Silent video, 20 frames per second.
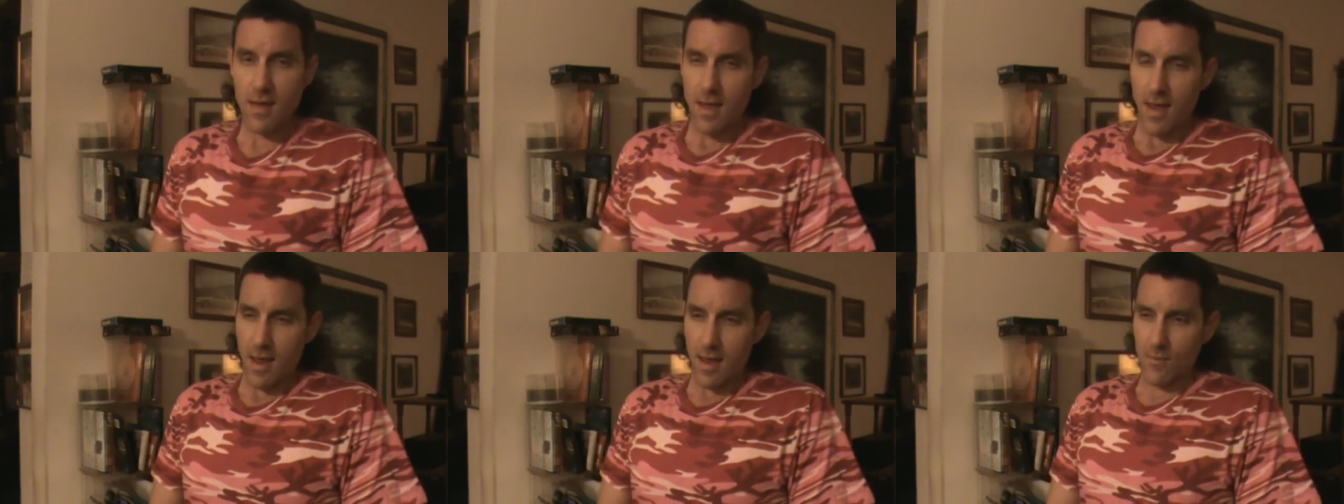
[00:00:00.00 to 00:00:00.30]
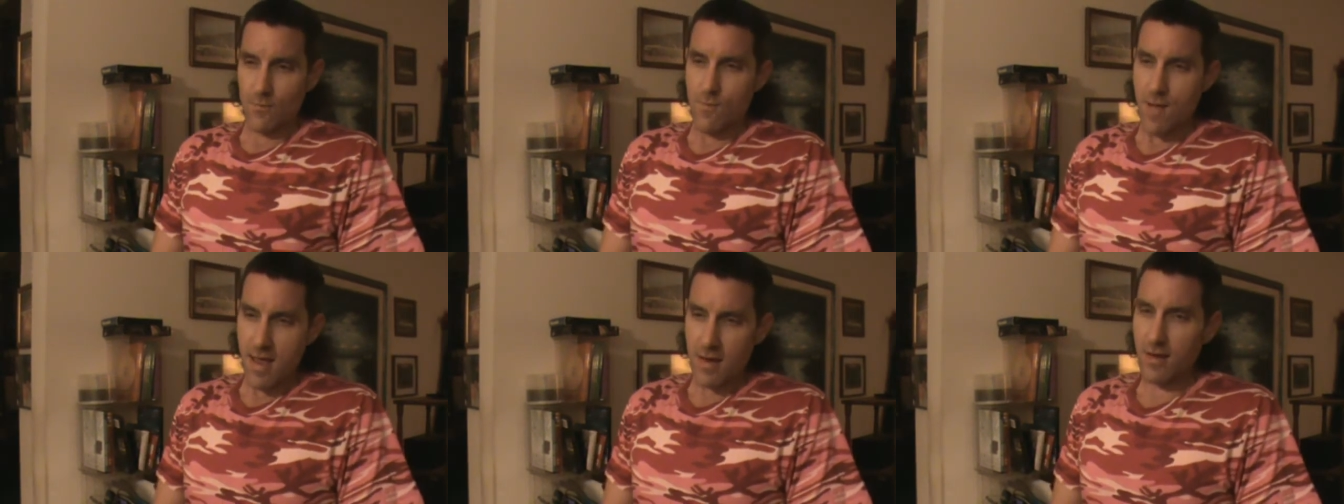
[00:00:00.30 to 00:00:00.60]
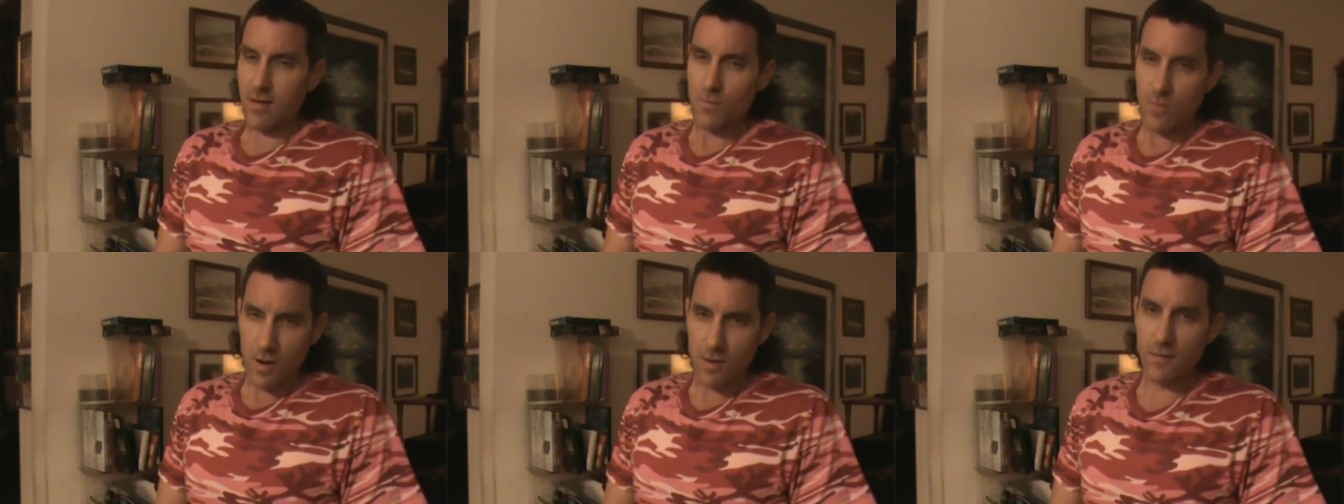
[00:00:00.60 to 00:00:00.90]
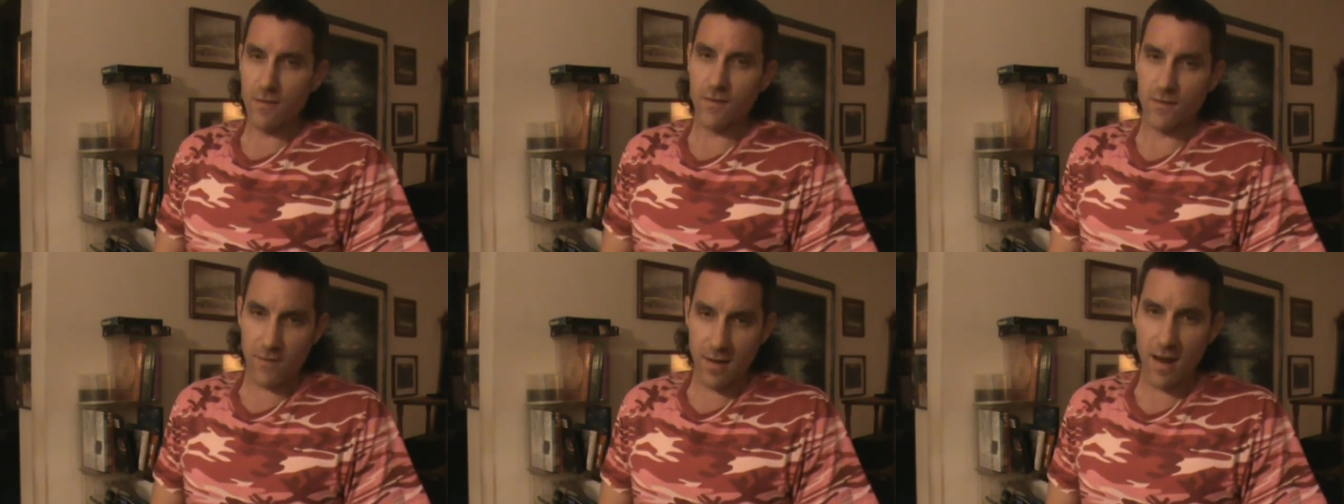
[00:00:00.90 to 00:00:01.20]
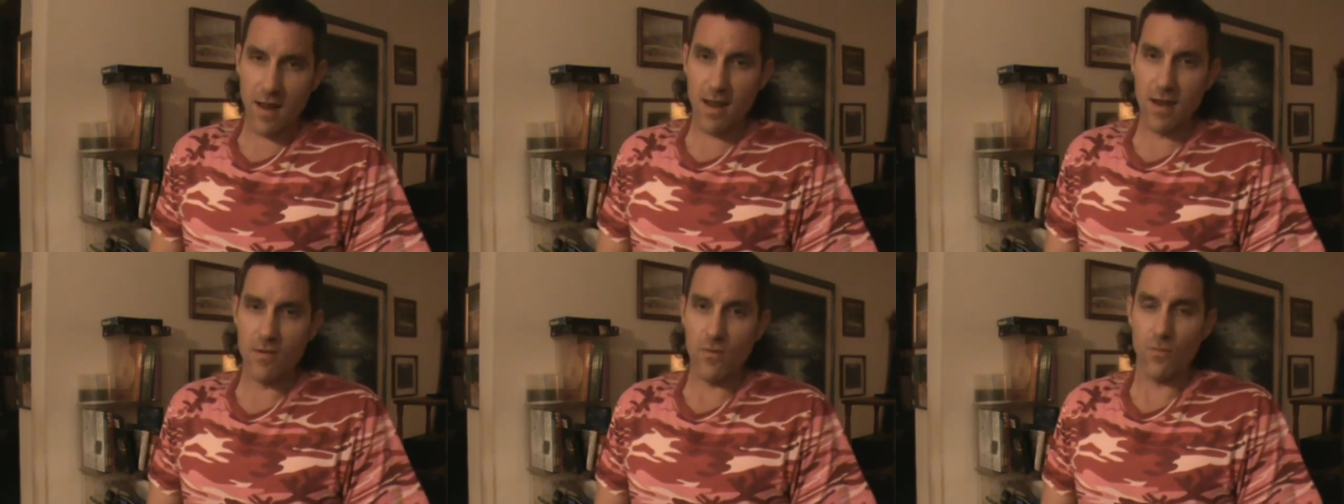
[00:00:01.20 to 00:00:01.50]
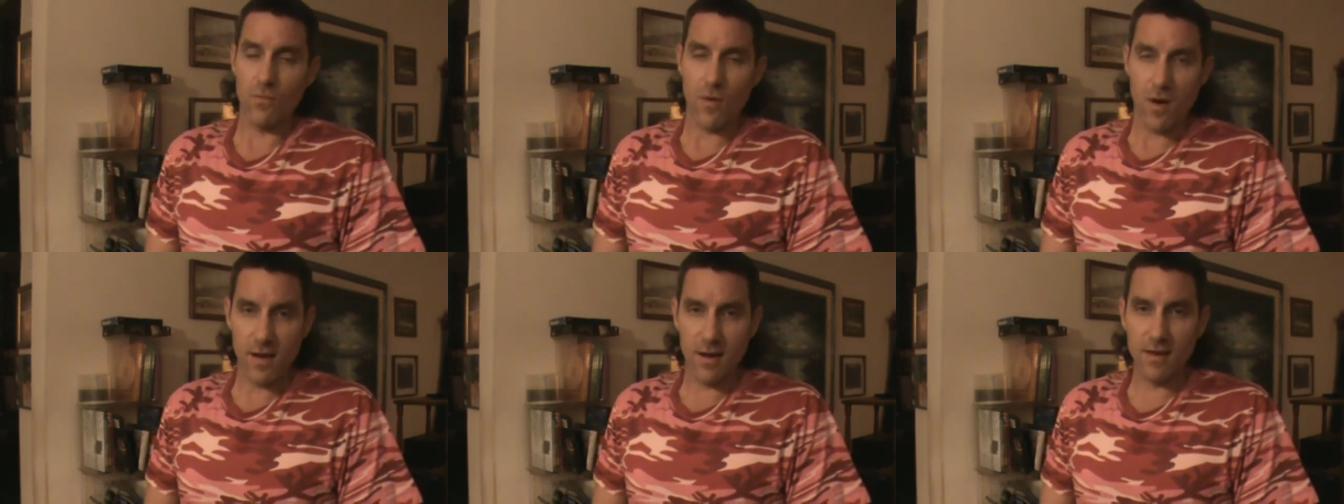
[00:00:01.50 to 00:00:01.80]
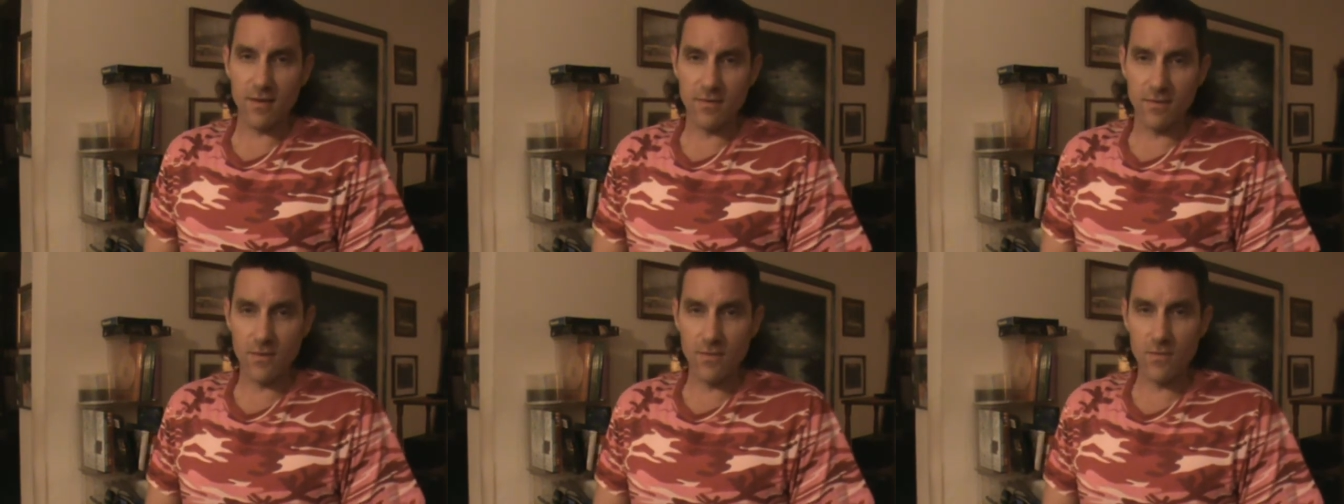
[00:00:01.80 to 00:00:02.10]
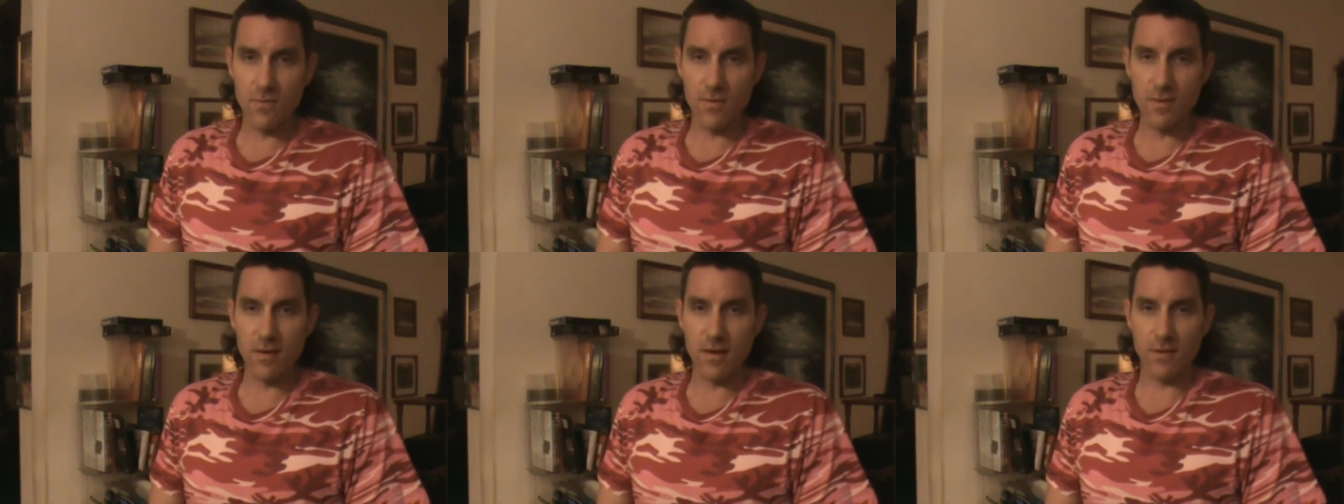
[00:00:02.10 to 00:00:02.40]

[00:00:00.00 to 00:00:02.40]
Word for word: and make him understand what he's doing